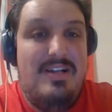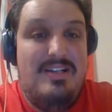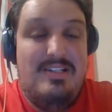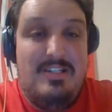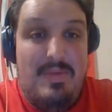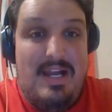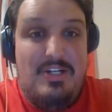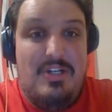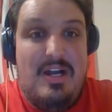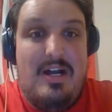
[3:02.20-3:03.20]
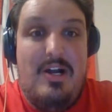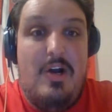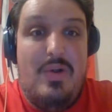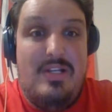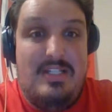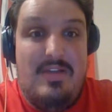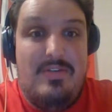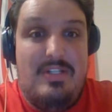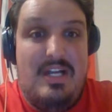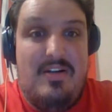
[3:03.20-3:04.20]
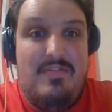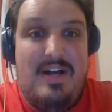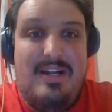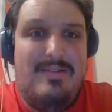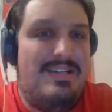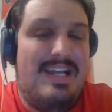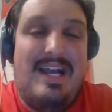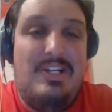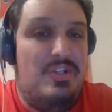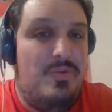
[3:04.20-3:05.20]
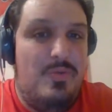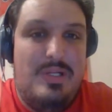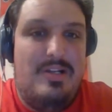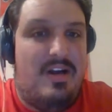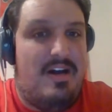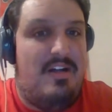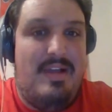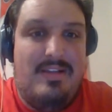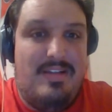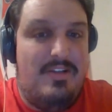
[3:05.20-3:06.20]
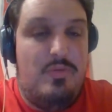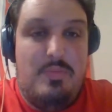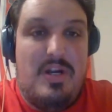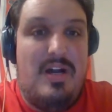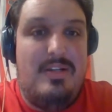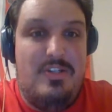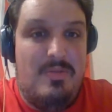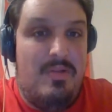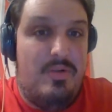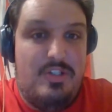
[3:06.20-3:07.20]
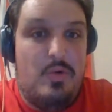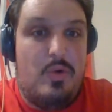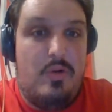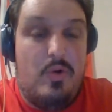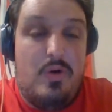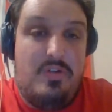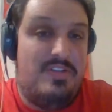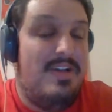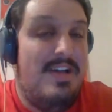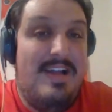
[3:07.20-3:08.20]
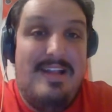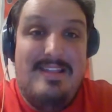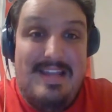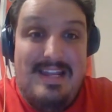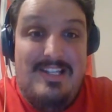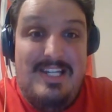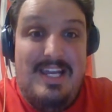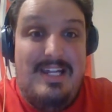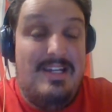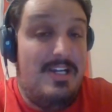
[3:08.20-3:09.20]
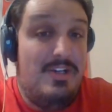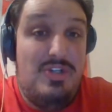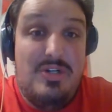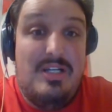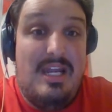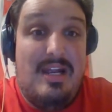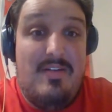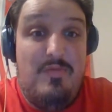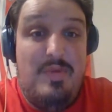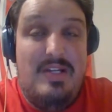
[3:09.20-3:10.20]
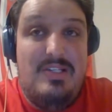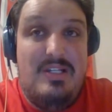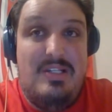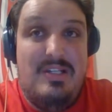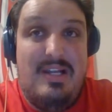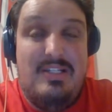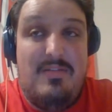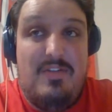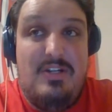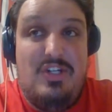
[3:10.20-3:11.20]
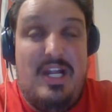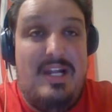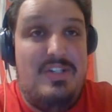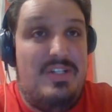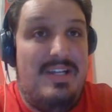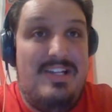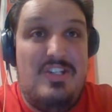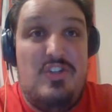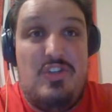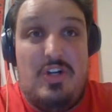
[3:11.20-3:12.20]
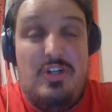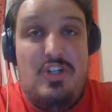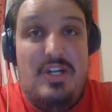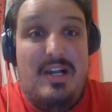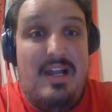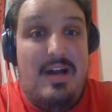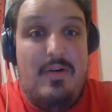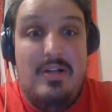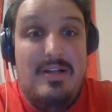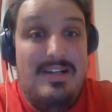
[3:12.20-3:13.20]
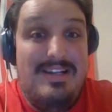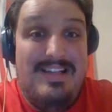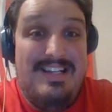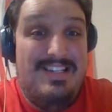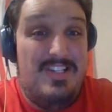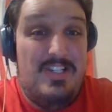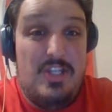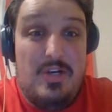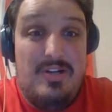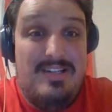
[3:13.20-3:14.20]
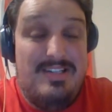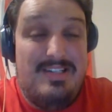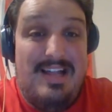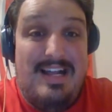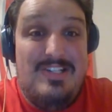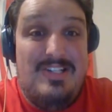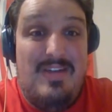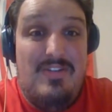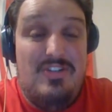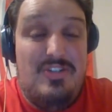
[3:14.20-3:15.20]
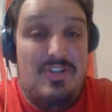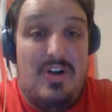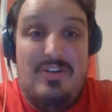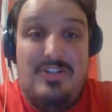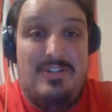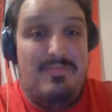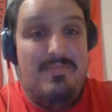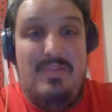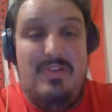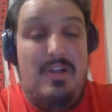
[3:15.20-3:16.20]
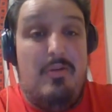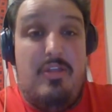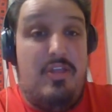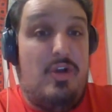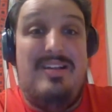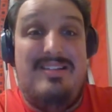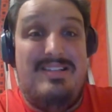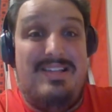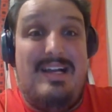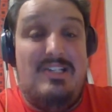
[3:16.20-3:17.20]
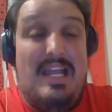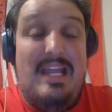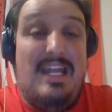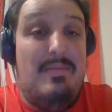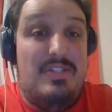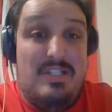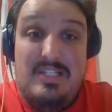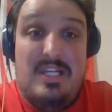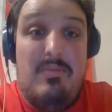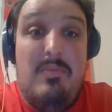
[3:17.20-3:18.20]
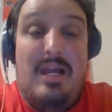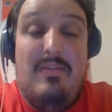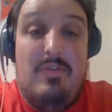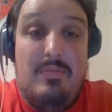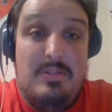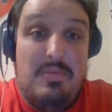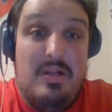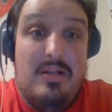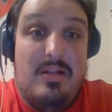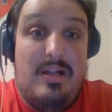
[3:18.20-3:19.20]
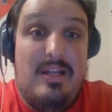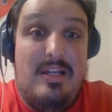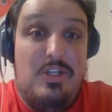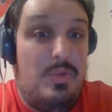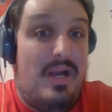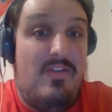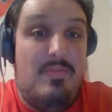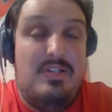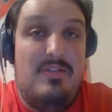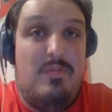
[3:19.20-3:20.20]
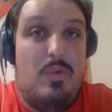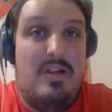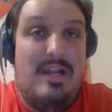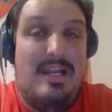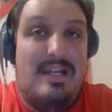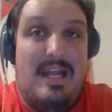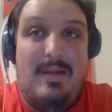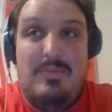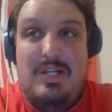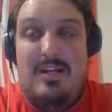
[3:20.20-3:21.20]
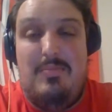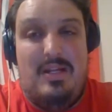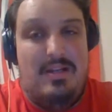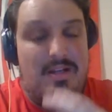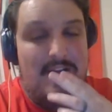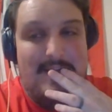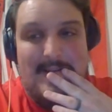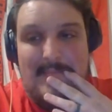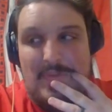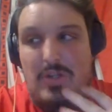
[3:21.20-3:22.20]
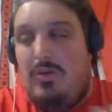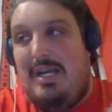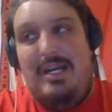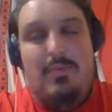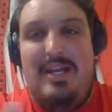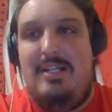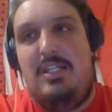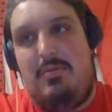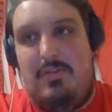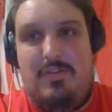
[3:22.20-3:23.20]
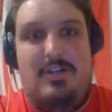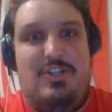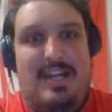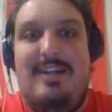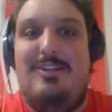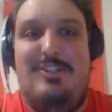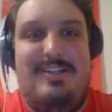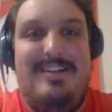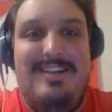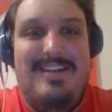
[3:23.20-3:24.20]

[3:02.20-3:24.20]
Sebastian Aho, and Teuvo Teravainen. Guys you would automatically would probably assume they would score goals. They did. Took care of business. Like I said, Frederik Andersen gets his third shutout. That's his third in his last seven starts, you know, third in his last eight games since coming back from his blood clotting issue after missing forty-nine games. I mean, you got we got to talk about Frederik Andersen